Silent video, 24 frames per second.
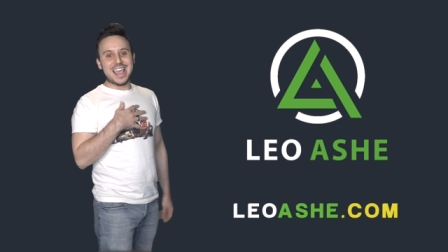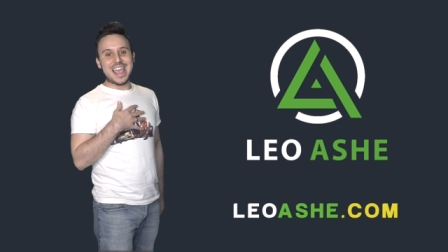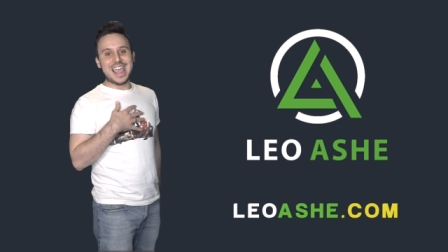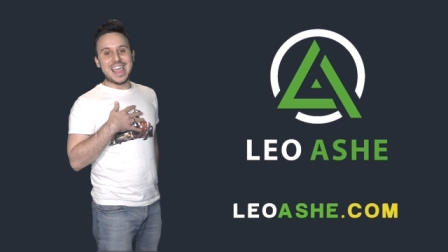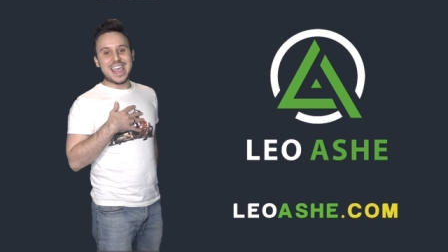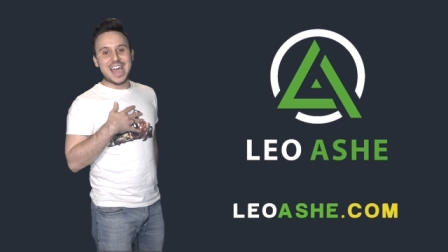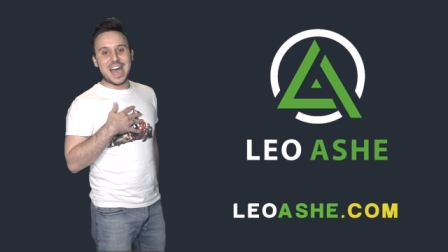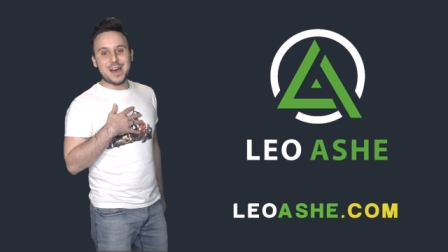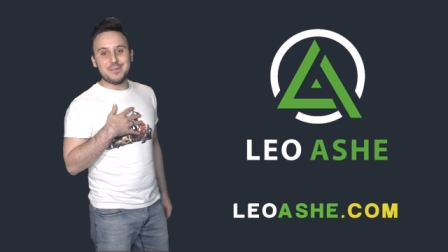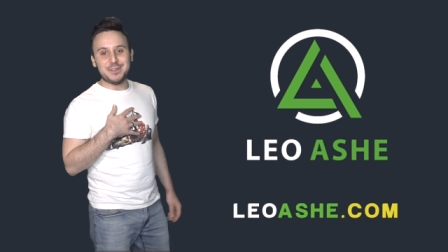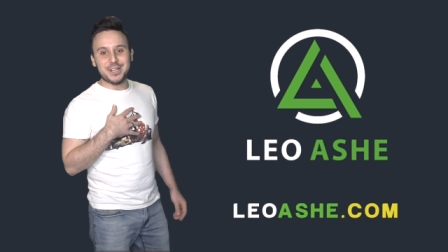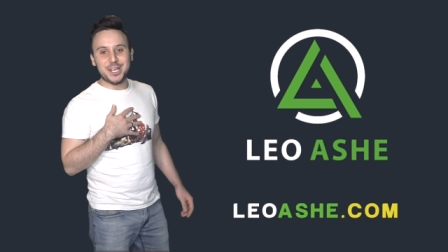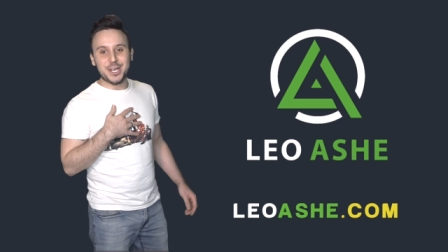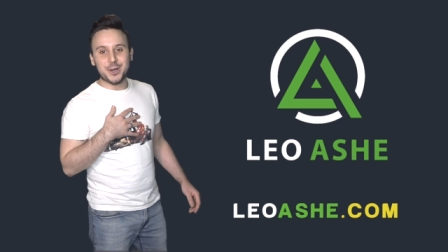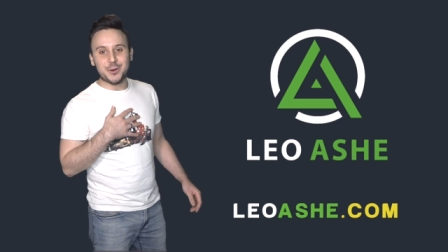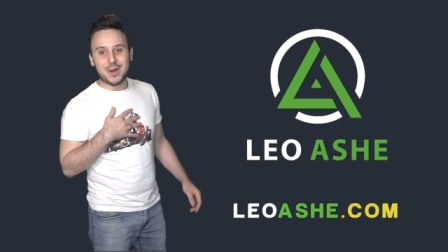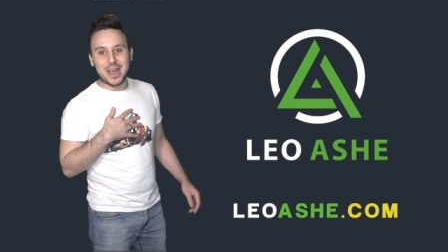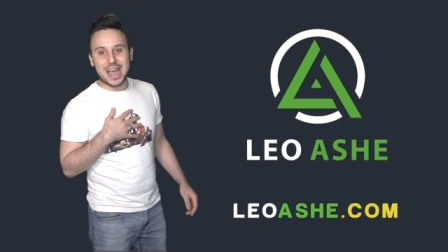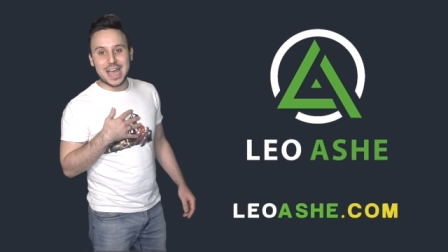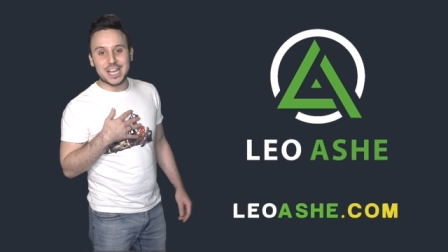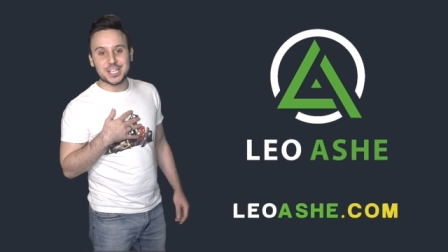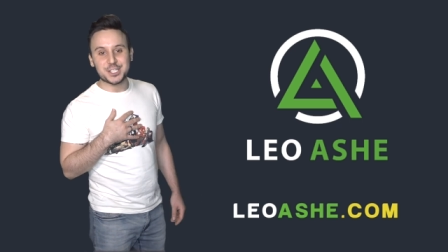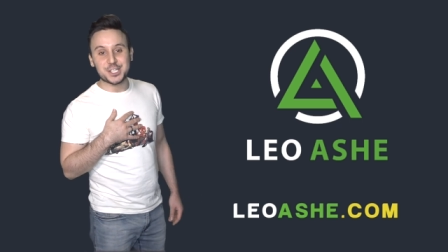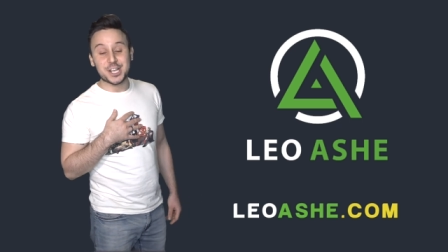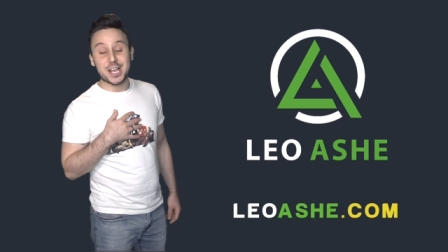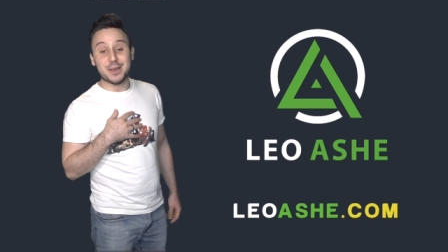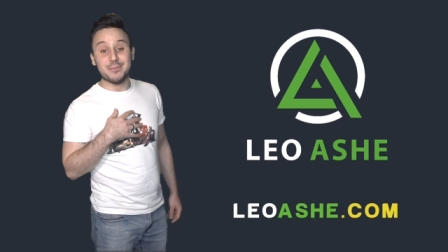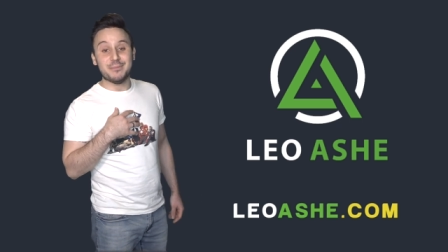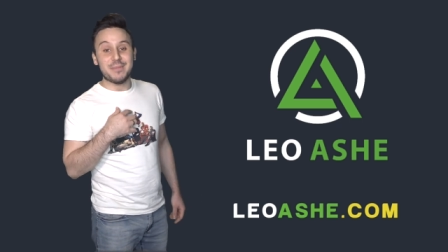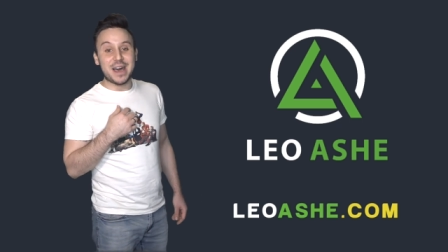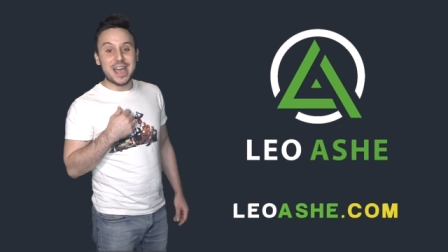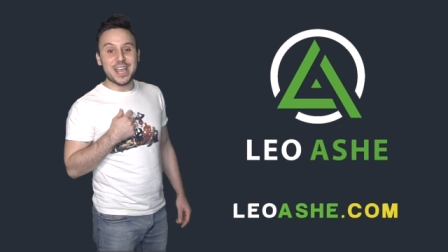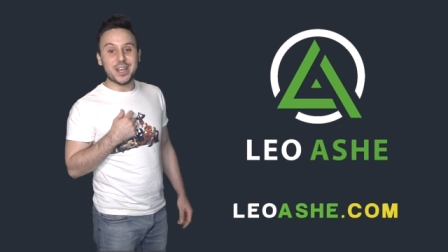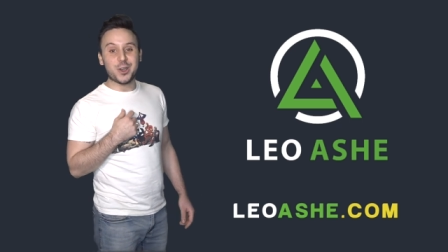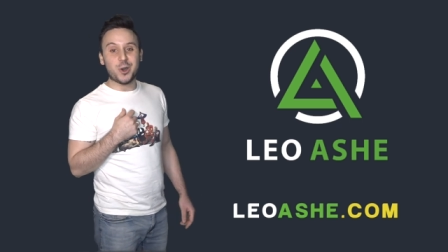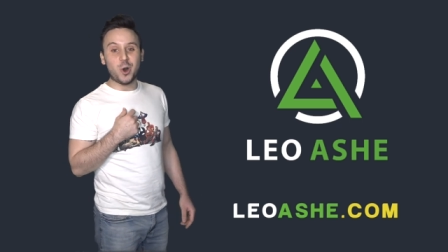Hey, I'm Leo Ashe,
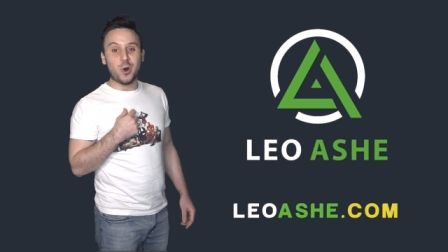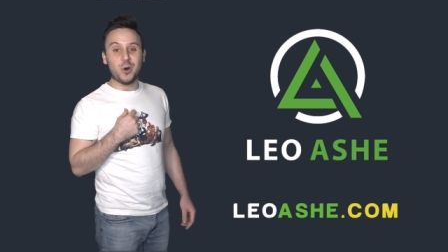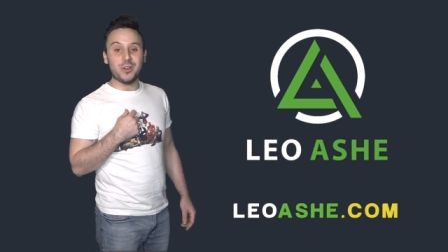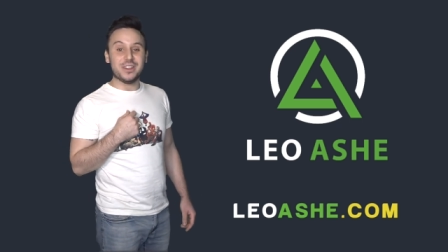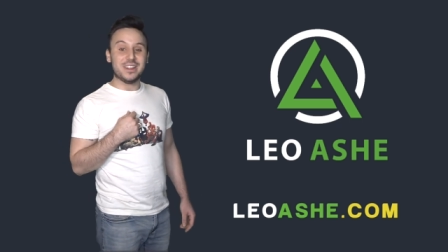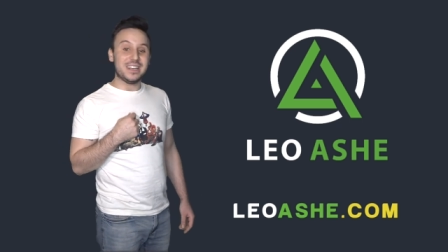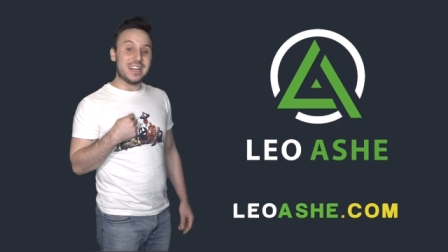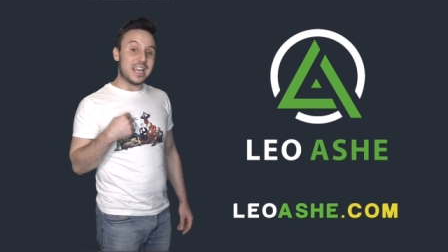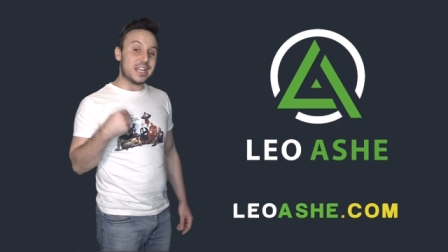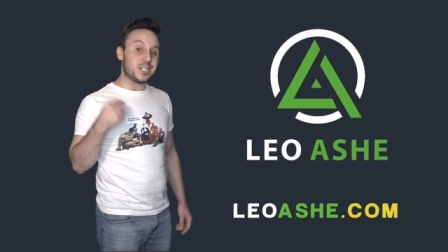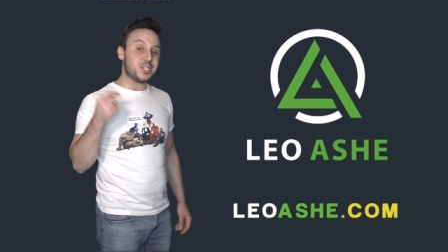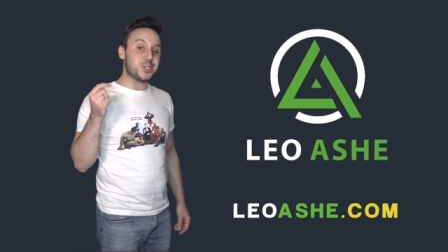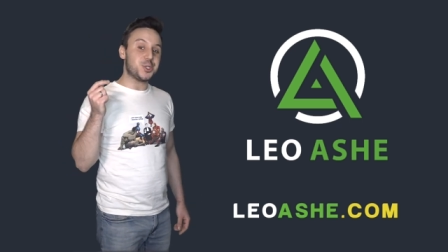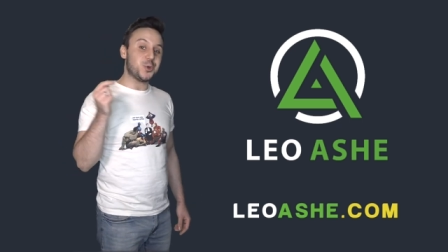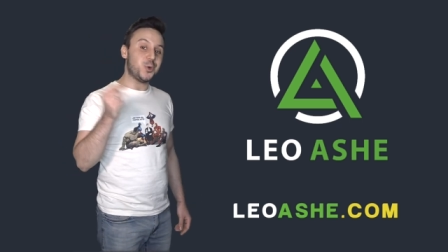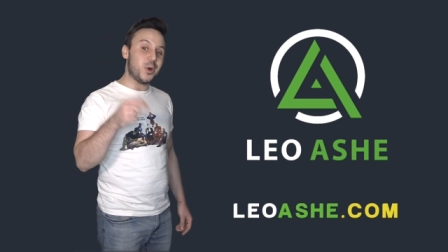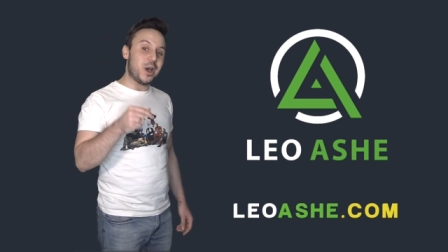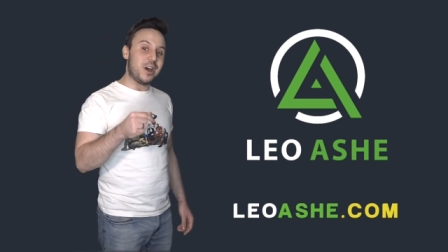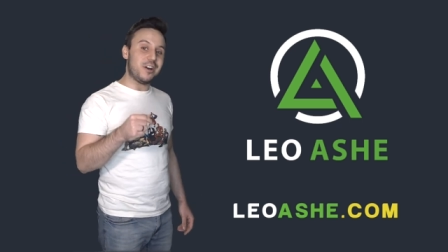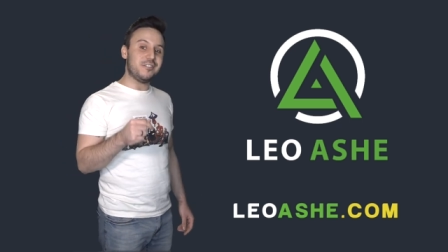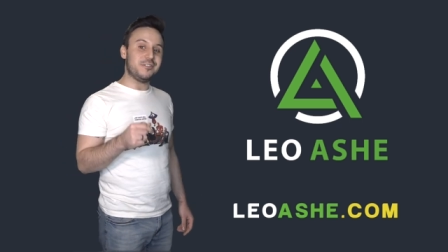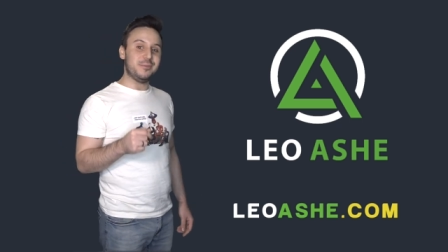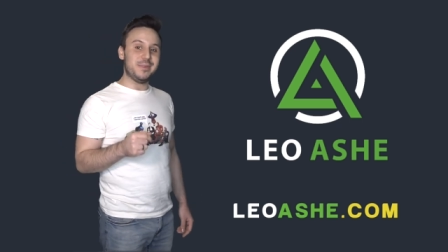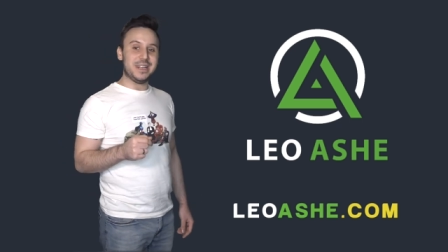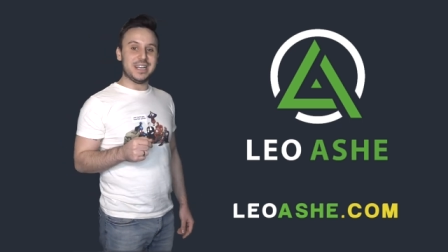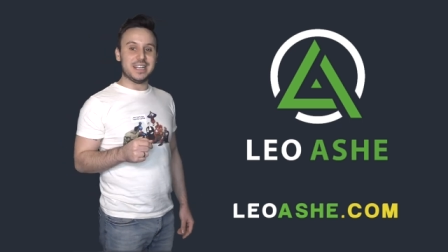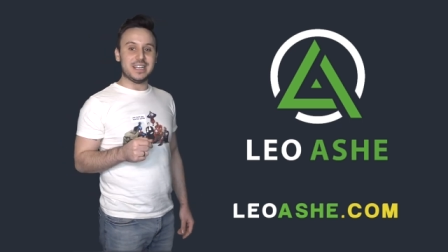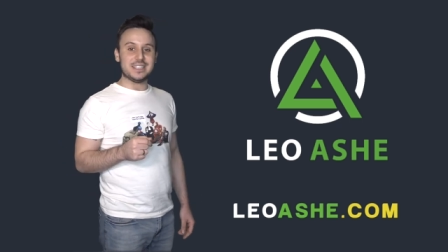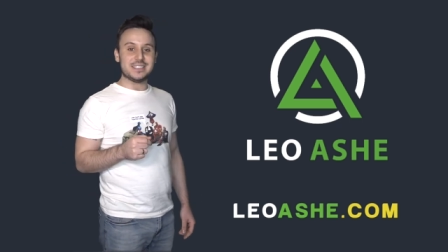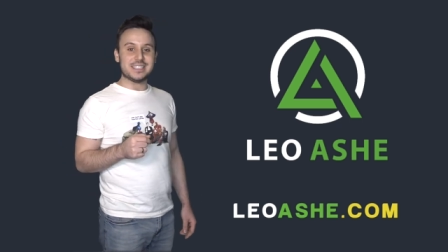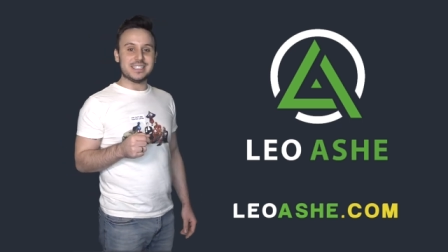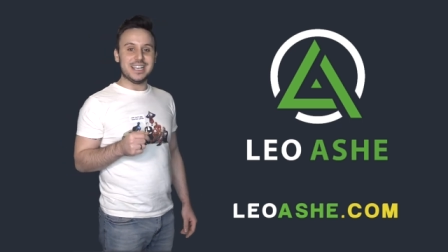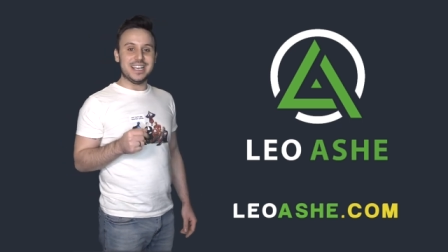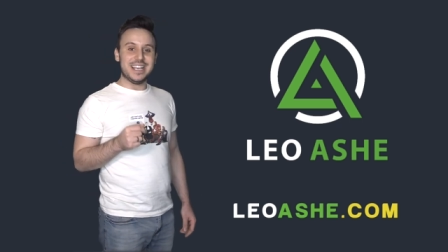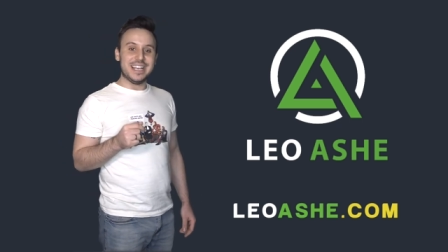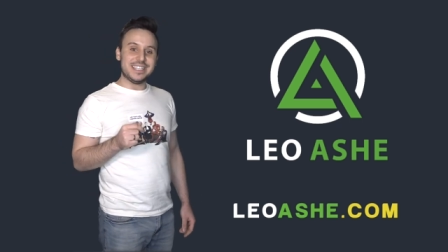and my goal in the next 12
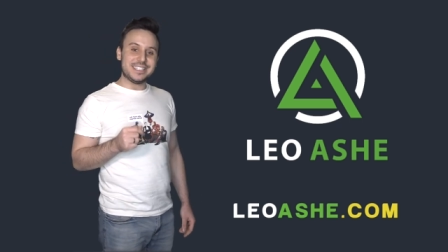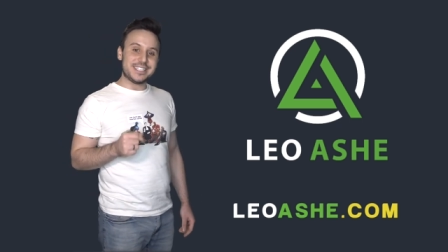minutes